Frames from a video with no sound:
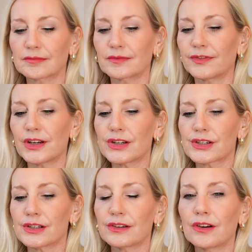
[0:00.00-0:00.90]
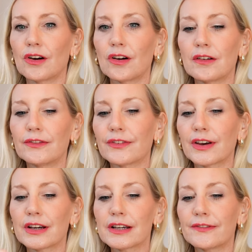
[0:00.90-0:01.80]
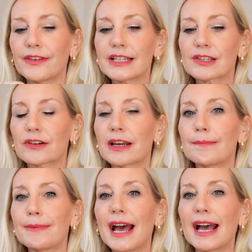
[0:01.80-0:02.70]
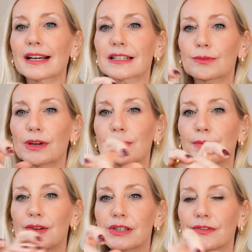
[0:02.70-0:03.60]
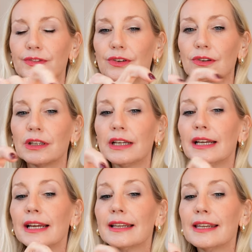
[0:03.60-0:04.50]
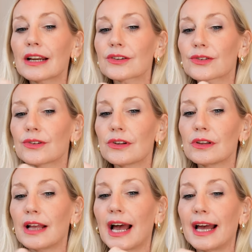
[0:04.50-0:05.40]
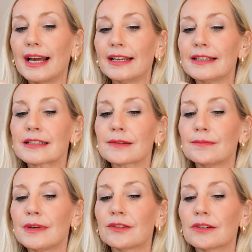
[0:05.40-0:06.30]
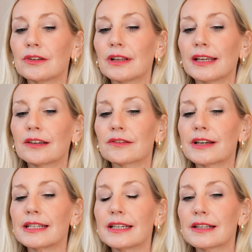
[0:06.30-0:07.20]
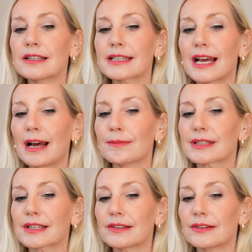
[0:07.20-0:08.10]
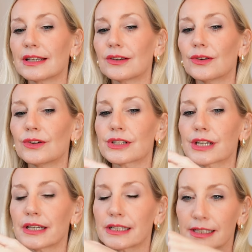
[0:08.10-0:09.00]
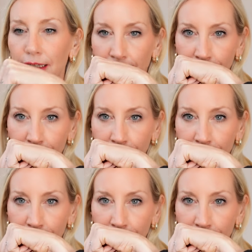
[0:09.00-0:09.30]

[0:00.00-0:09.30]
version of her face cream, packed with beautiful natural and mineral ingredients. Absolutely gorgeous.